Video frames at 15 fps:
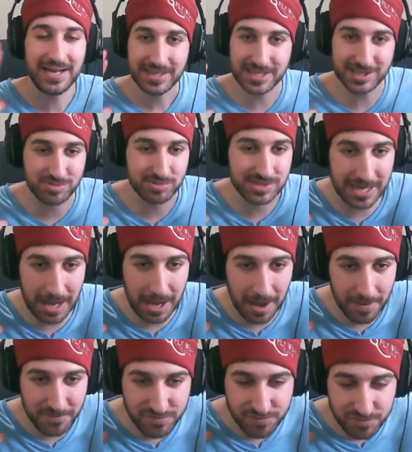This was a,
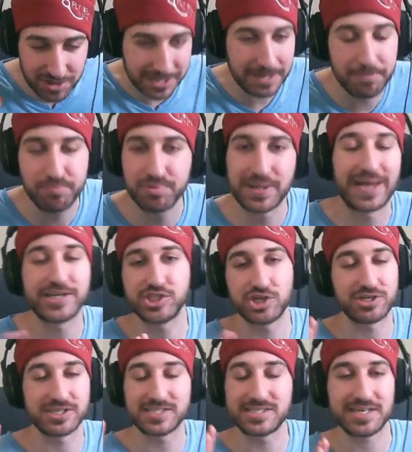freaking pleasure
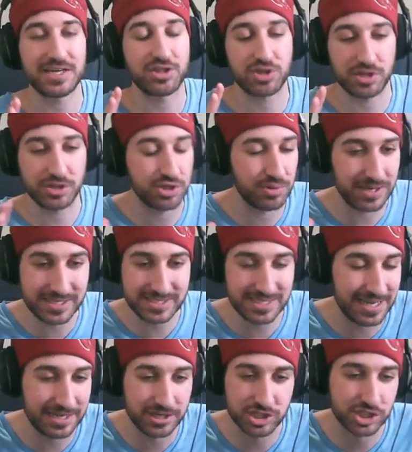to see the three,
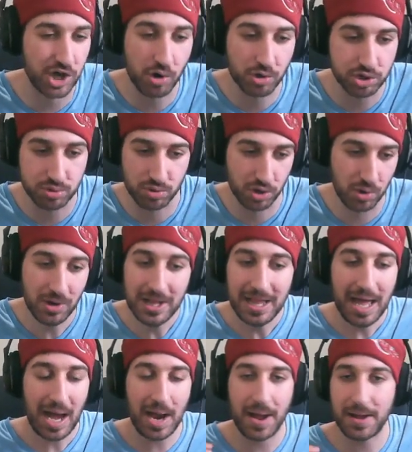see and just go through.
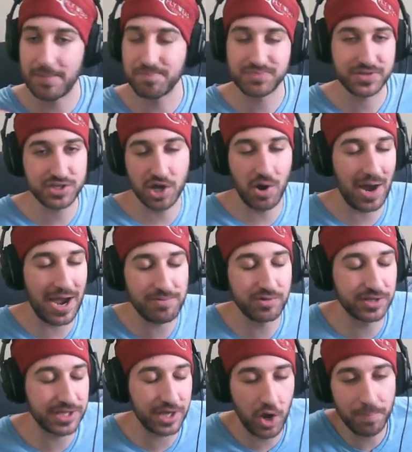So I
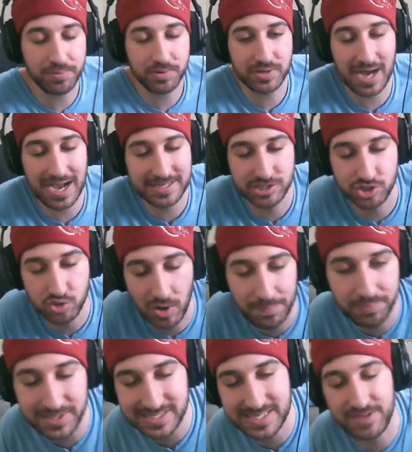really hope you guys enjoy.
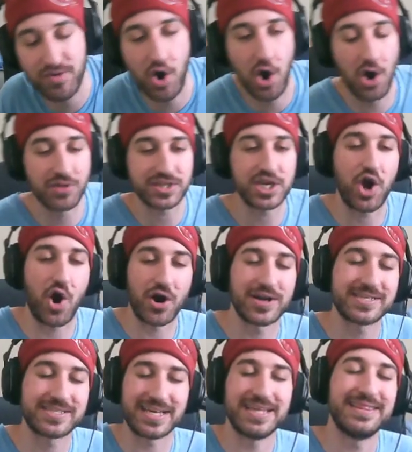Please give all the
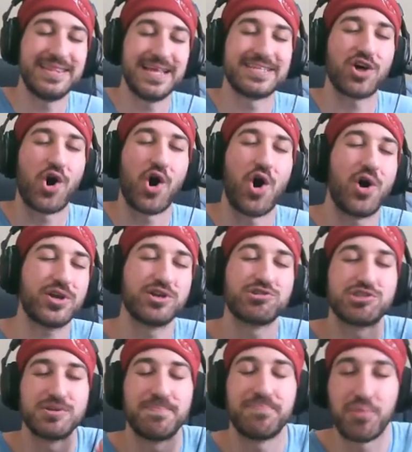artists in this all your
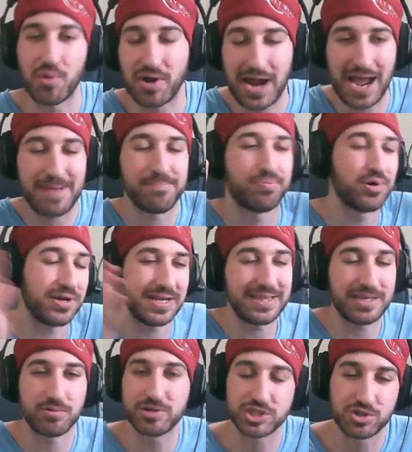support. I am putting
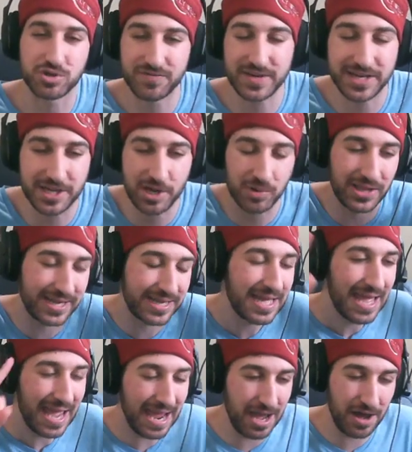the original video link
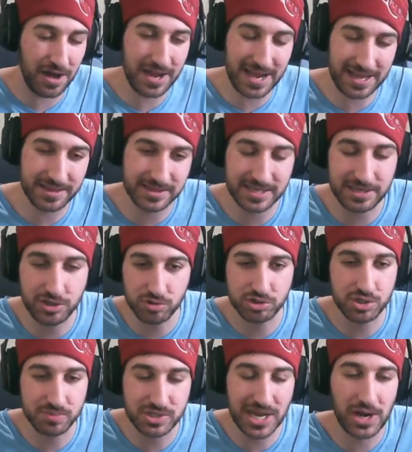uh, and the
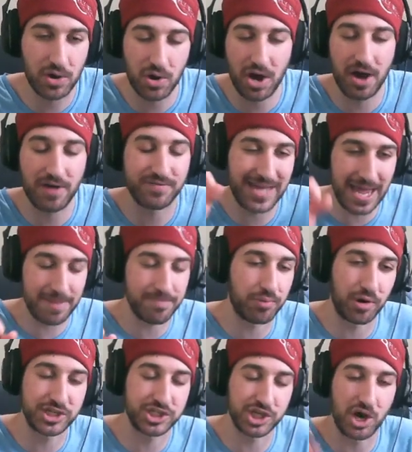YouTube channel of Game
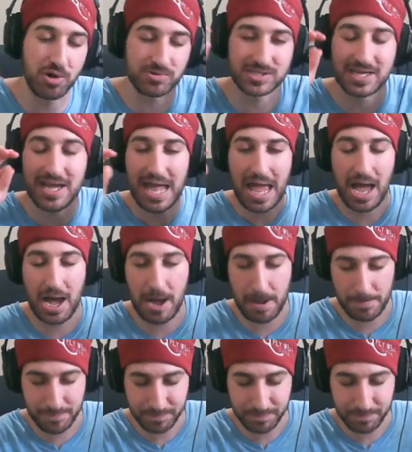Boy Jones. Uh,